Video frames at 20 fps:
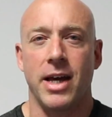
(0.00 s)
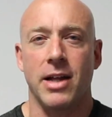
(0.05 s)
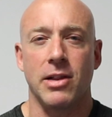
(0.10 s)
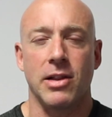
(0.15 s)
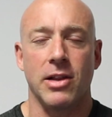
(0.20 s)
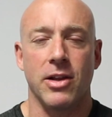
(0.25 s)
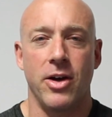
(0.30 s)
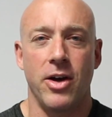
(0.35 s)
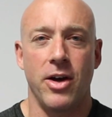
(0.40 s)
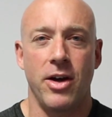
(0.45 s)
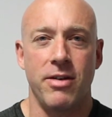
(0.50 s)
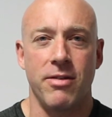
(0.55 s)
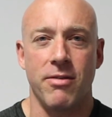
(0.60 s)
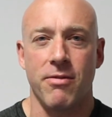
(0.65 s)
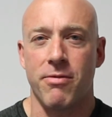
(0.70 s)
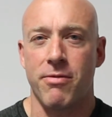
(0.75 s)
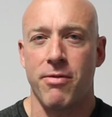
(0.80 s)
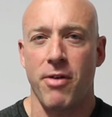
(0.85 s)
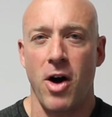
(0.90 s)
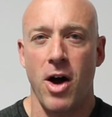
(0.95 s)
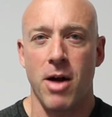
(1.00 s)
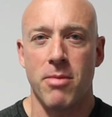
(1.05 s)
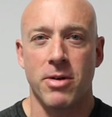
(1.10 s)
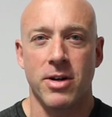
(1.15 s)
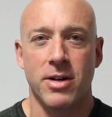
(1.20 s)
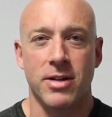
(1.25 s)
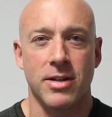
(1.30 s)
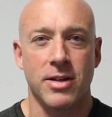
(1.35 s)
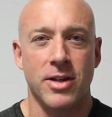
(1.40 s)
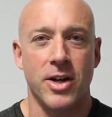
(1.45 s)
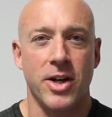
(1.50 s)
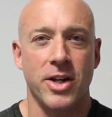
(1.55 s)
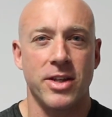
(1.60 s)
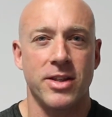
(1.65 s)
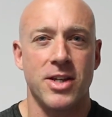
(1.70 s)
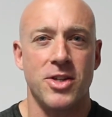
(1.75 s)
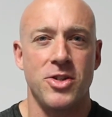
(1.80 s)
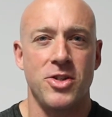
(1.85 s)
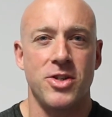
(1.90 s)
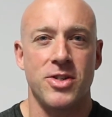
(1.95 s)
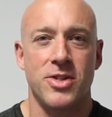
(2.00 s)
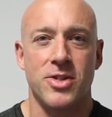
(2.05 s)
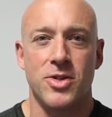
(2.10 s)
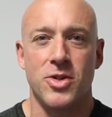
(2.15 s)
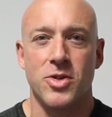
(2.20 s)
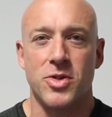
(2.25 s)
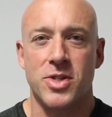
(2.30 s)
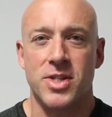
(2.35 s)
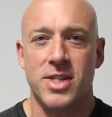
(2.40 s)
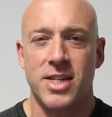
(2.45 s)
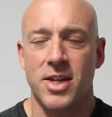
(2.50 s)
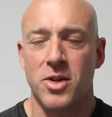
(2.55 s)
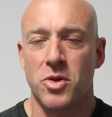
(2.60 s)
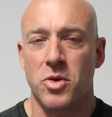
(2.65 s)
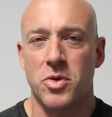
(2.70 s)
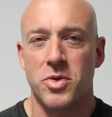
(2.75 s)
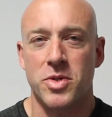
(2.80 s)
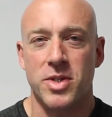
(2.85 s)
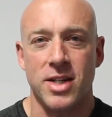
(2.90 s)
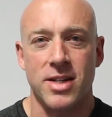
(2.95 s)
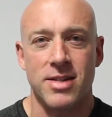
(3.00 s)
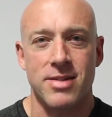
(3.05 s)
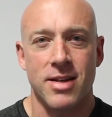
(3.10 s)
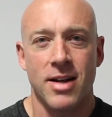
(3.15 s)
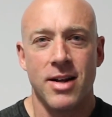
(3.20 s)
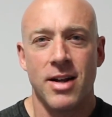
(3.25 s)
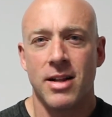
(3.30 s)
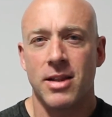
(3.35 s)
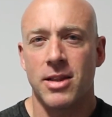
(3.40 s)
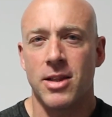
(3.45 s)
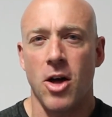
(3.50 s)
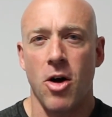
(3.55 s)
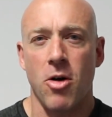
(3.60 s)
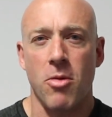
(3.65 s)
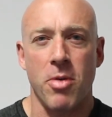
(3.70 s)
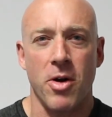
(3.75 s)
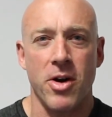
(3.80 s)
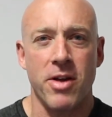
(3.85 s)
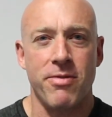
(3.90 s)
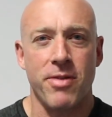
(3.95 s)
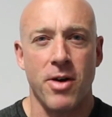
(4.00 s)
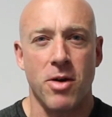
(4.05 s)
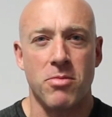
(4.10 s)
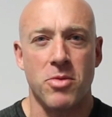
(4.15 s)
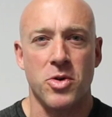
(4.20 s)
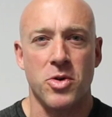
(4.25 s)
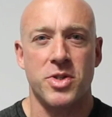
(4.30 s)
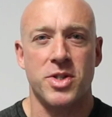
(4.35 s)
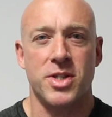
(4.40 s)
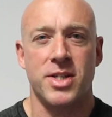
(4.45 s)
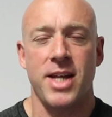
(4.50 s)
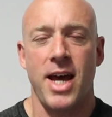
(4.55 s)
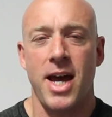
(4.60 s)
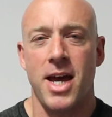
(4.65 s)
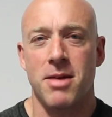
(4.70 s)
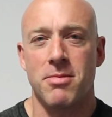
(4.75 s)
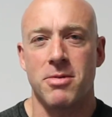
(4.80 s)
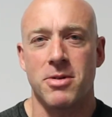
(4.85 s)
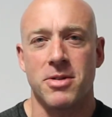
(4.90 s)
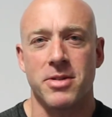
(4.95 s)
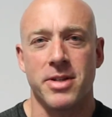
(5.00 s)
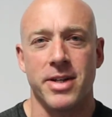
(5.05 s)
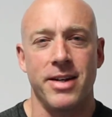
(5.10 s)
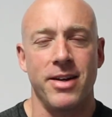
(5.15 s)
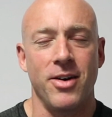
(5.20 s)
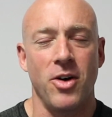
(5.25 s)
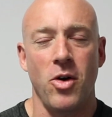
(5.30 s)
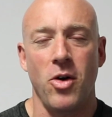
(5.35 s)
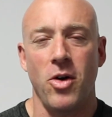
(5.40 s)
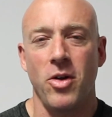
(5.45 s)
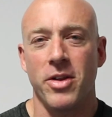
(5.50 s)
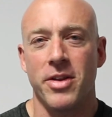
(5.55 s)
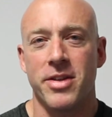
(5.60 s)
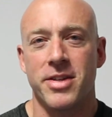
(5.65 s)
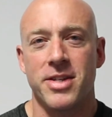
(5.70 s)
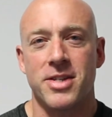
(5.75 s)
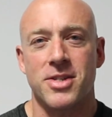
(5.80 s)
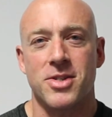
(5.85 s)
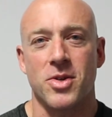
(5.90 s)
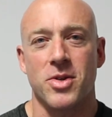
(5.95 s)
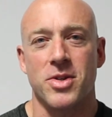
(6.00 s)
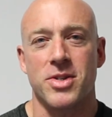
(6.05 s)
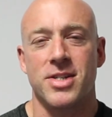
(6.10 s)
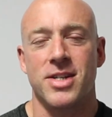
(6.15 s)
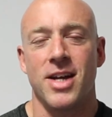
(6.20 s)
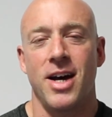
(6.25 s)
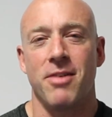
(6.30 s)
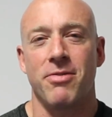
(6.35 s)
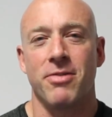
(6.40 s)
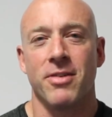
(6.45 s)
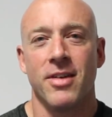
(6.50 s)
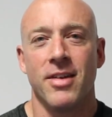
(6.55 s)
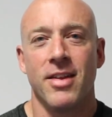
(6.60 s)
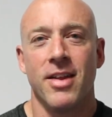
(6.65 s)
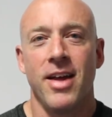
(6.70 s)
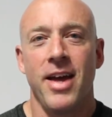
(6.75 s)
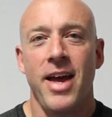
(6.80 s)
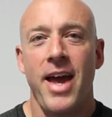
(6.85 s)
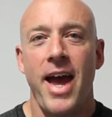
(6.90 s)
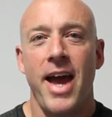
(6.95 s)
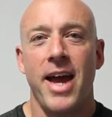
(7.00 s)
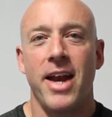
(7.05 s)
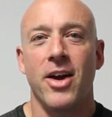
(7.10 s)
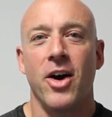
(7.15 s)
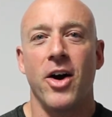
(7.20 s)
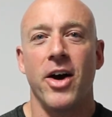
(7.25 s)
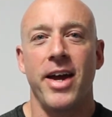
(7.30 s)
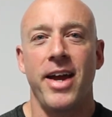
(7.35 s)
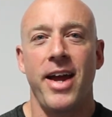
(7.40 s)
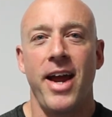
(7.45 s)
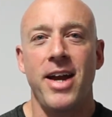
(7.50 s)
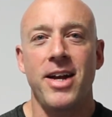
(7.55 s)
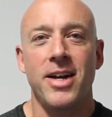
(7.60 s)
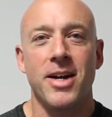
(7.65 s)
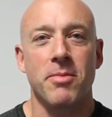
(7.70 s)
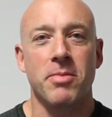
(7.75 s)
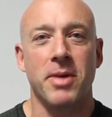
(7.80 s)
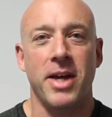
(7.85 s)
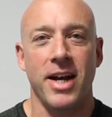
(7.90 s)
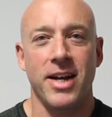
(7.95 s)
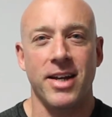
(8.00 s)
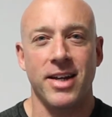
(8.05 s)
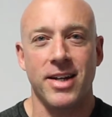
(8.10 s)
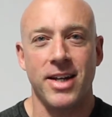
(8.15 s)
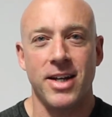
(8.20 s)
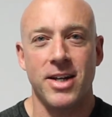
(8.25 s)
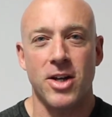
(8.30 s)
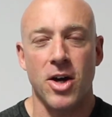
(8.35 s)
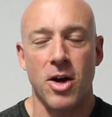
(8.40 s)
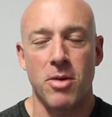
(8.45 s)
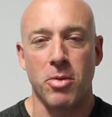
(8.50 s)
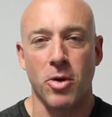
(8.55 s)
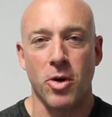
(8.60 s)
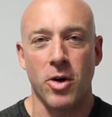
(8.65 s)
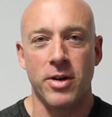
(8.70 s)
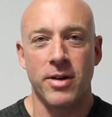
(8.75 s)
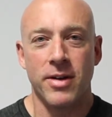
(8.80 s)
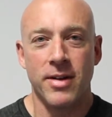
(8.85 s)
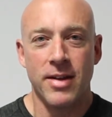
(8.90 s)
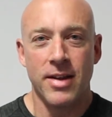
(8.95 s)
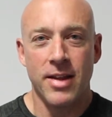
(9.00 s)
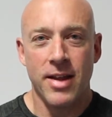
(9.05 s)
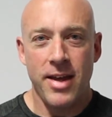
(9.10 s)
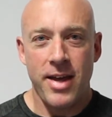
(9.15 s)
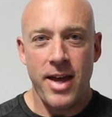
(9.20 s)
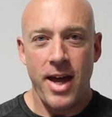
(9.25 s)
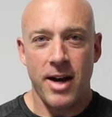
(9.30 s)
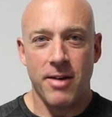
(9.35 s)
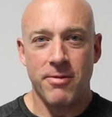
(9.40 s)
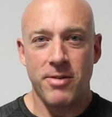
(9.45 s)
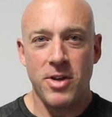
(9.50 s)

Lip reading: alert and vibrant and learning the new skills, and his lower body felt stable and all of this sort of stuff. And I ended up getting an Indo board, and I've